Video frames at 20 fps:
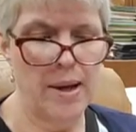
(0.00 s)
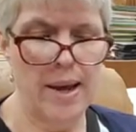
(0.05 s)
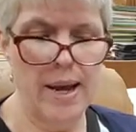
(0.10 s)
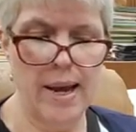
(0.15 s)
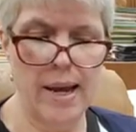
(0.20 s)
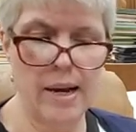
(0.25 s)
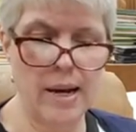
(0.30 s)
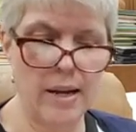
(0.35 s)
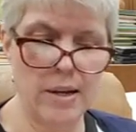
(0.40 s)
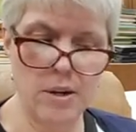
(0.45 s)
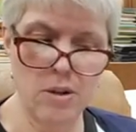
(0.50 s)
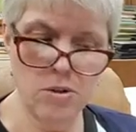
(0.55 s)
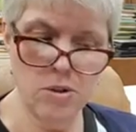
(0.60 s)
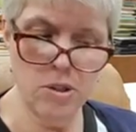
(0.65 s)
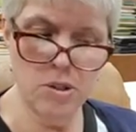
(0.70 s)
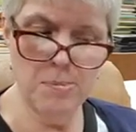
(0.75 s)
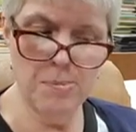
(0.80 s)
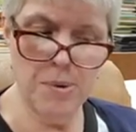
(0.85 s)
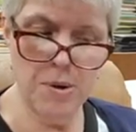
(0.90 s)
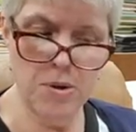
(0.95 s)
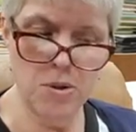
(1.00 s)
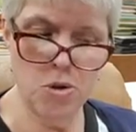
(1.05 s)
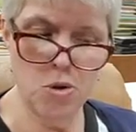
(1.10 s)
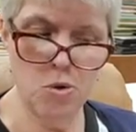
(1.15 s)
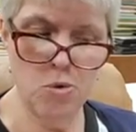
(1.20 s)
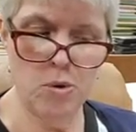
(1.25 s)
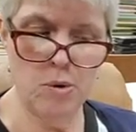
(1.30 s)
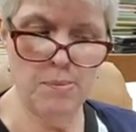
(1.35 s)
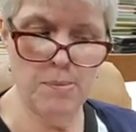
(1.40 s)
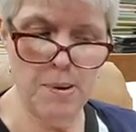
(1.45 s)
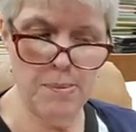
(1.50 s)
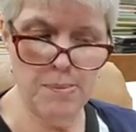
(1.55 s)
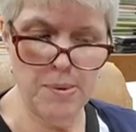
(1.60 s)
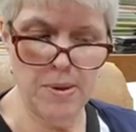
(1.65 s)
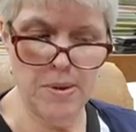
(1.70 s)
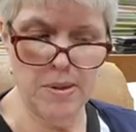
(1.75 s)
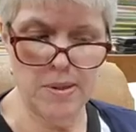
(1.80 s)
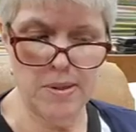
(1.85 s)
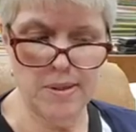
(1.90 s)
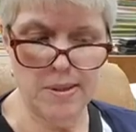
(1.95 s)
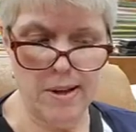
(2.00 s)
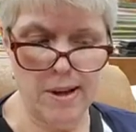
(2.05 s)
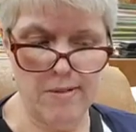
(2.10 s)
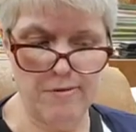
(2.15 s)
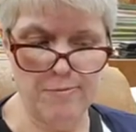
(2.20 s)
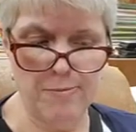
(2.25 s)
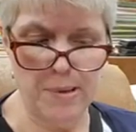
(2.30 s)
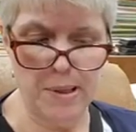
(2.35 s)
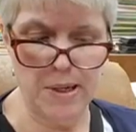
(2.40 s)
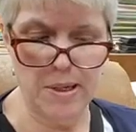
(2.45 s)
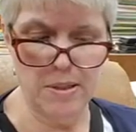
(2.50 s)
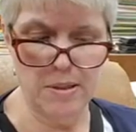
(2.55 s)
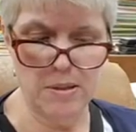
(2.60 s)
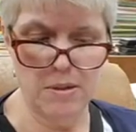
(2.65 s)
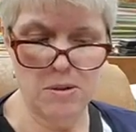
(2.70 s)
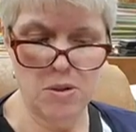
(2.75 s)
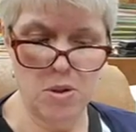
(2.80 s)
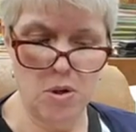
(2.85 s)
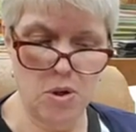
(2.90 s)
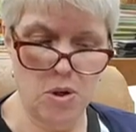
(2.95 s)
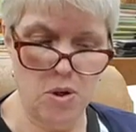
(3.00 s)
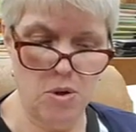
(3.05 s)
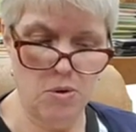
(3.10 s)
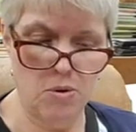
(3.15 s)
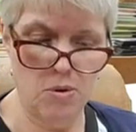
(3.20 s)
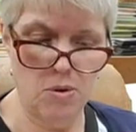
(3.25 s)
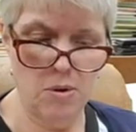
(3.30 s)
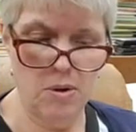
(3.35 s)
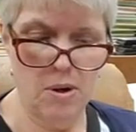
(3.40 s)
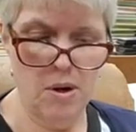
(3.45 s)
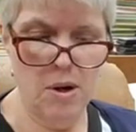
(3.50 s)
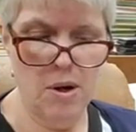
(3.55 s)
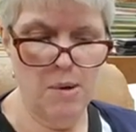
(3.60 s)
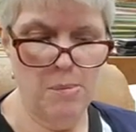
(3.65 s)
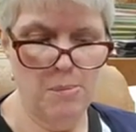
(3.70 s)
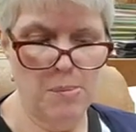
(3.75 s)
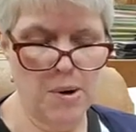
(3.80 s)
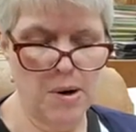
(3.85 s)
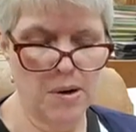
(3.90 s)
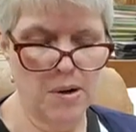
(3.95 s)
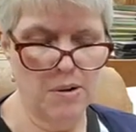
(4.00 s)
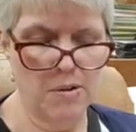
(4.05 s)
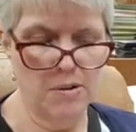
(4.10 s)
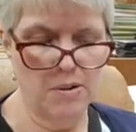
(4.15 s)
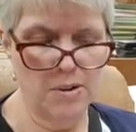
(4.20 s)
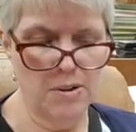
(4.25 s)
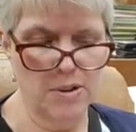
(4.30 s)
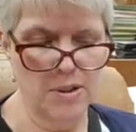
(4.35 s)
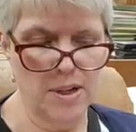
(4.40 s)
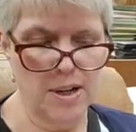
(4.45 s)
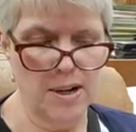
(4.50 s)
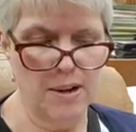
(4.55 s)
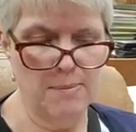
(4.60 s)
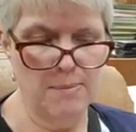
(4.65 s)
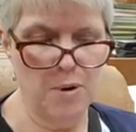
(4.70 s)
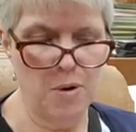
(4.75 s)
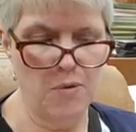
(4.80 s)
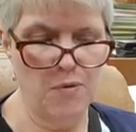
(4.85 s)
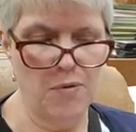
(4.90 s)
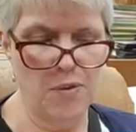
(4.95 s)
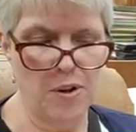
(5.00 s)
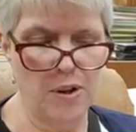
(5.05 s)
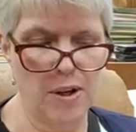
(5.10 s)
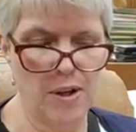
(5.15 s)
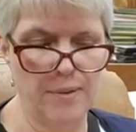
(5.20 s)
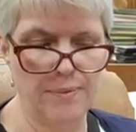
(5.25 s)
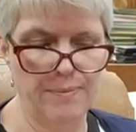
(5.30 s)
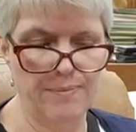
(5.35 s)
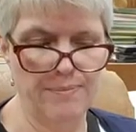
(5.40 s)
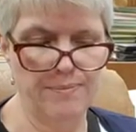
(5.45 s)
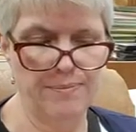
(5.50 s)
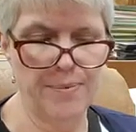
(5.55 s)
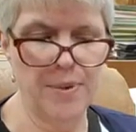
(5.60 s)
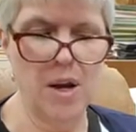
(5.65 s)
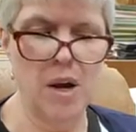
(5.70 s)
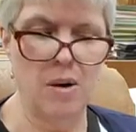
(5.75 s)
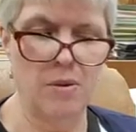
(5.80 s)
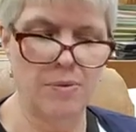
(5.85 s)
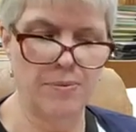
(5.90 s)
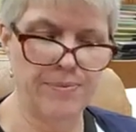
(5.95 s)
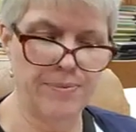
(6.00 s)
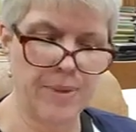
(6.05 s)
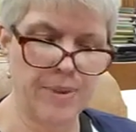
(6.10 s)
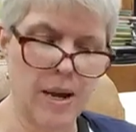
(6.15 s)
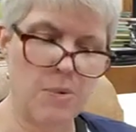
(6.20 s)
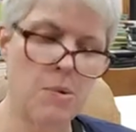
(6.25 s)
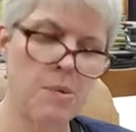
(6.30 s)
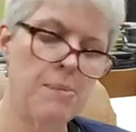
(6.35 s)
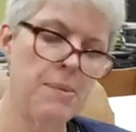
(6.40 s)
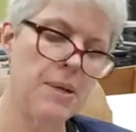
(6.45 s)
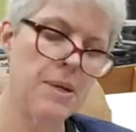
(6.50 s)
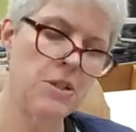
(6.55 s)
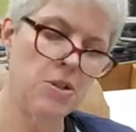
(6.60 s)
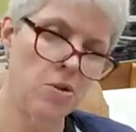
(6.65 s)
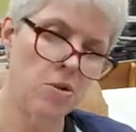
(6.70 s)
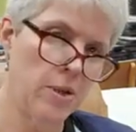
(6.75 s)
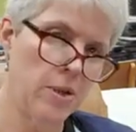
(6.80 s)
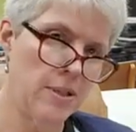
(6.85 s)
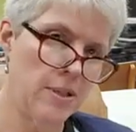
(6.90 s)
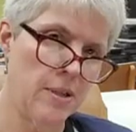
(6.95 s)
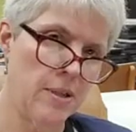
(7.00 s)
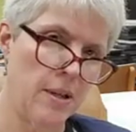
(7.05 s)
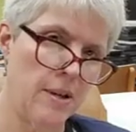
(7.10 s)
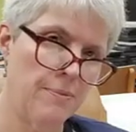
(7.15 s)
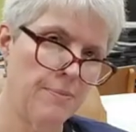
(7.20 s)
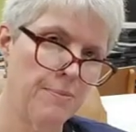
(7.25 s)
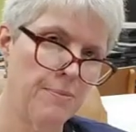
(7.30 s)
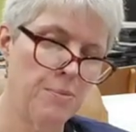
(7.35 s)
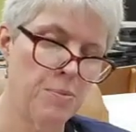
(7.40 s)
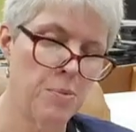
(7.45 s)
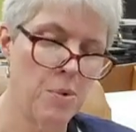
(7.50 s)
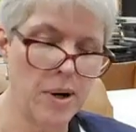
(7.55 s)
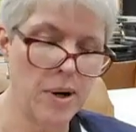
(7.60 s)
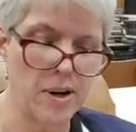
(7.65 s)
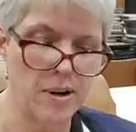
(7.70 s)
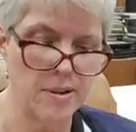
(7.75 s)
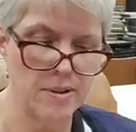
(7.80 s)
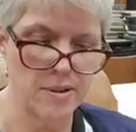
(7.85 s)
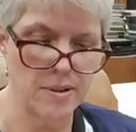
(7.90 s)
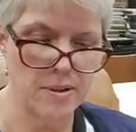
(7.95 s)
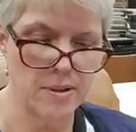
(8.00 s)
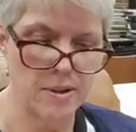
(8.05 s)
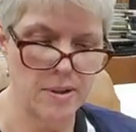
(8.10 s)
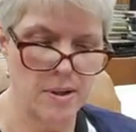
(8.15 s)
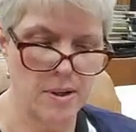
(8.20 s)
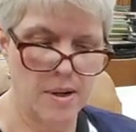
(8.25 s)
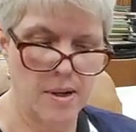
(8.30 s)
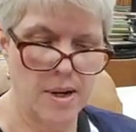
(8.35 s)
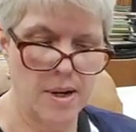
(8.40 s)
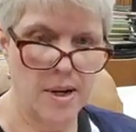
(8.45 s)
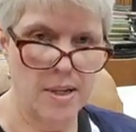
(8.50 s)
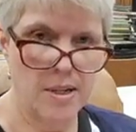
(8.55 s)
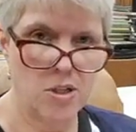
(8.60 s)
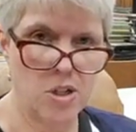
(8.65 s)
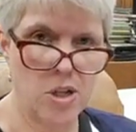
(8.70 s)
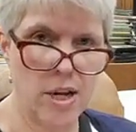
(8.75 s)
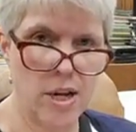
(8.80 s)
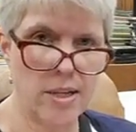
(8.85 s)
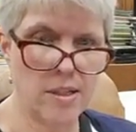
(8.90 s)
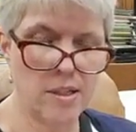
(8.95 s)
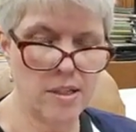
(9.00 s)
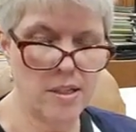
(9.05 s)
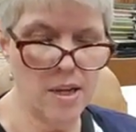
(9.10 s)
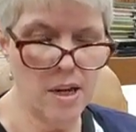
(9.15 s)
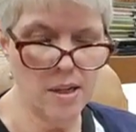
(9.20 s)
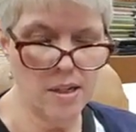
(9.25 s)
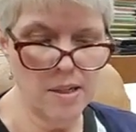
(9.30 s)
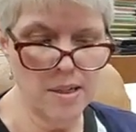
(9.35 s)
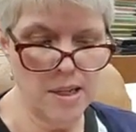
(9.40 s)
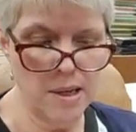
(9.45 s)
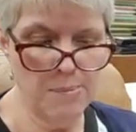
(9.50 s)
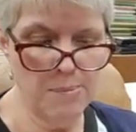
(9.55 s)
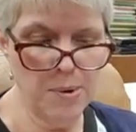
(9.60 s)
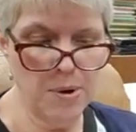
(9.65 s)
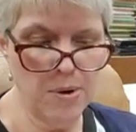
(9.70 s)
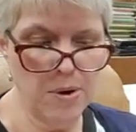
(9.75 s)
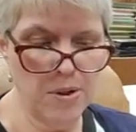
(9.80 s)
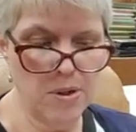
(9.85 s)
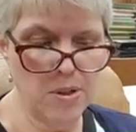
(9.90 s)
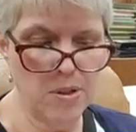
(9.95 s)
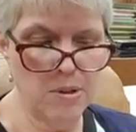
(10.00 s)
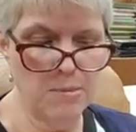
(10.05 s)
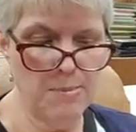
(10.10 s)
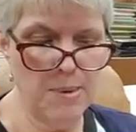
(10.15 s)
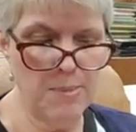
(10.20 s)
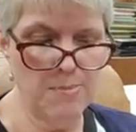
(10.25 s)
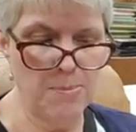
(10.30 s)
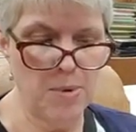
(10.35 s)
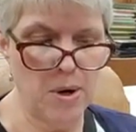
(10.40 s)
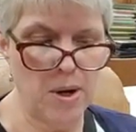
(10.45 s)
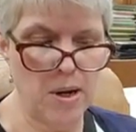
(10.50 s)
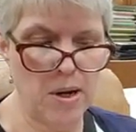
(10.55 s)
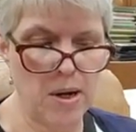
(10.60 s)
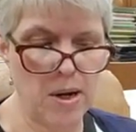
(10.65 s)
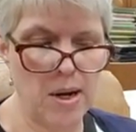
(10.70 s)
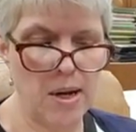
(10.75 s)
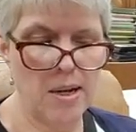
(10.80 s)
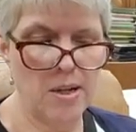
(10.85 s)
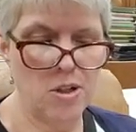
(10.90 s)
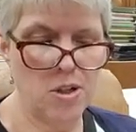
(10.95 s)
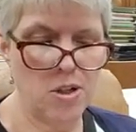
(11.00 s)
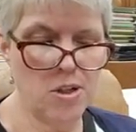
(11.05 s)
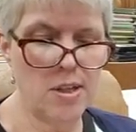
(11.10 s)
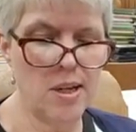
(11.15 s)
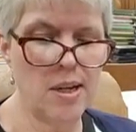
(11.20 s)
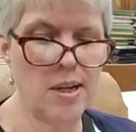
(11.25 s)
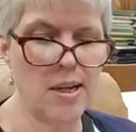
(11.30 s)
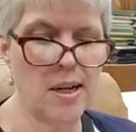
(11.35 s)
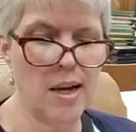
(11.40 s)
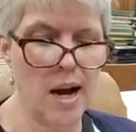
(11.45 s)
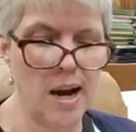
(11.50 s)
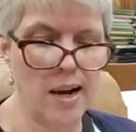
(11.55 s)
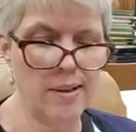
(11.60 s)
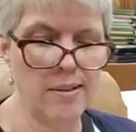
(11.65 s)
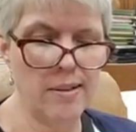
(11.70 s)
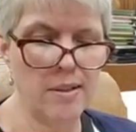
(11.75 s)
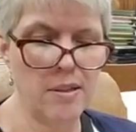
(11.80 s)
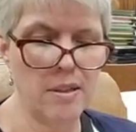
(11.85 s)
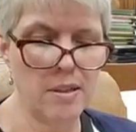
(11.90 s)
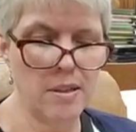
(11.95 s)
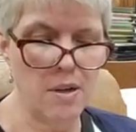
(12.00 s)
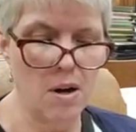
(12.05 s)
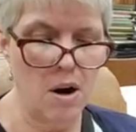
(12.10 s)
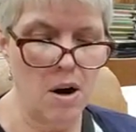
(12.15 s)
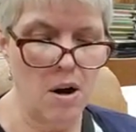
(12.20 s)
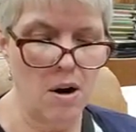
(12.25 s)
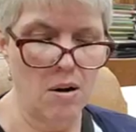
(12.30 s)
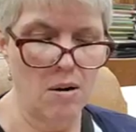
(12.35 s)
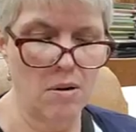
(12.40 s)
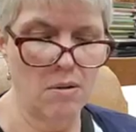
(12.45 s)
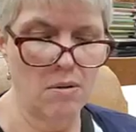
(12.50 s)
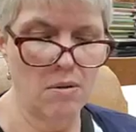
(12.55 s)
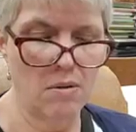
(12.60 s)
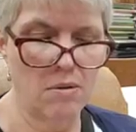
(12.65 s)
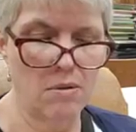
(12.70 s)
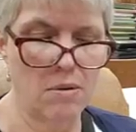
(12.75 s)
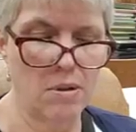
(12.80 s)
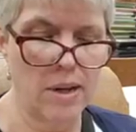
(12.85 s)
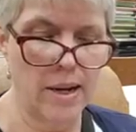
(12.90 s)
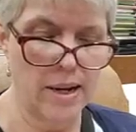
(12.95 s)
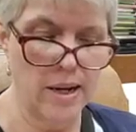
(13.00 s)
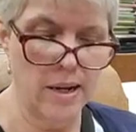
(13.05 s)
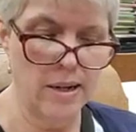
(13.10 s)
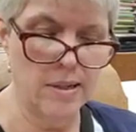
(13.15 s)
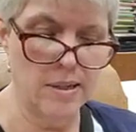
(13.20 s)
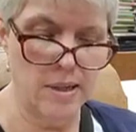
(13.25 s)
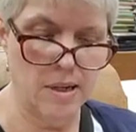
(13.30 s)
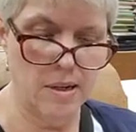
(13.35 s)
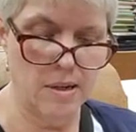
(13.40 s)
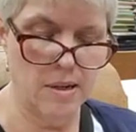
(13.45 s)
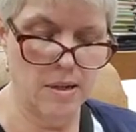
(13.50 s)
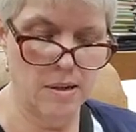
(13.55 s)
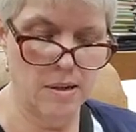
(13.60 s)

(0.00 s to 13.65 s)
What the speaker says: And I don't suppose you remember this safe place, do you? Parker looked at him hopefully. No, that would be too easy. What else? Chase dug deeper into his memory. She said, guide the star, like I did.